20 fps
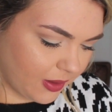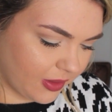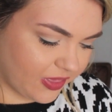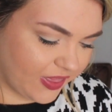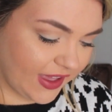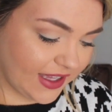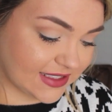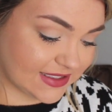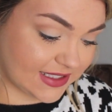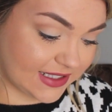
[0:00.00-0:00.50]

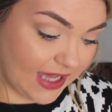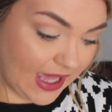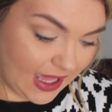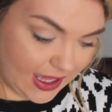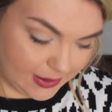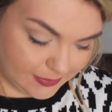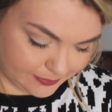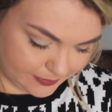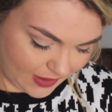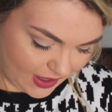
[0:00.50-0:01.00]
thing
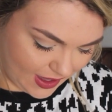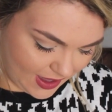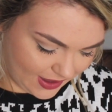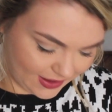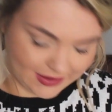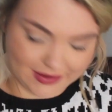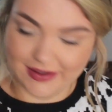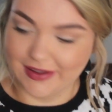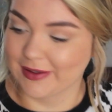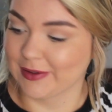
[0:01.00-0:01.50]
today.
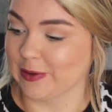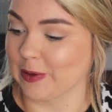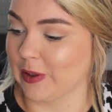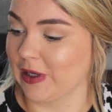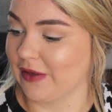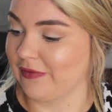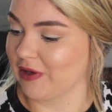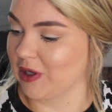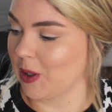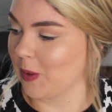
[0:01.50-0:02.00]

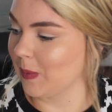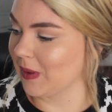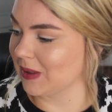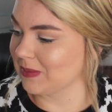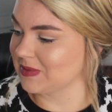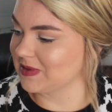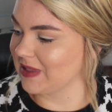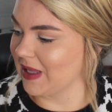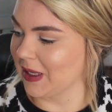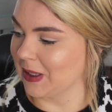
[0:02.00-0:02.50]
Don't even know what
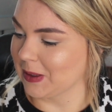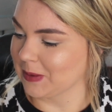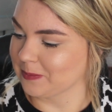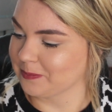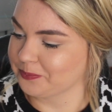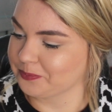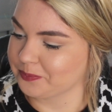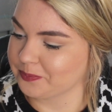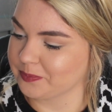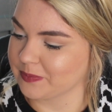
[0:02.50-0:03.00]
I'm saying.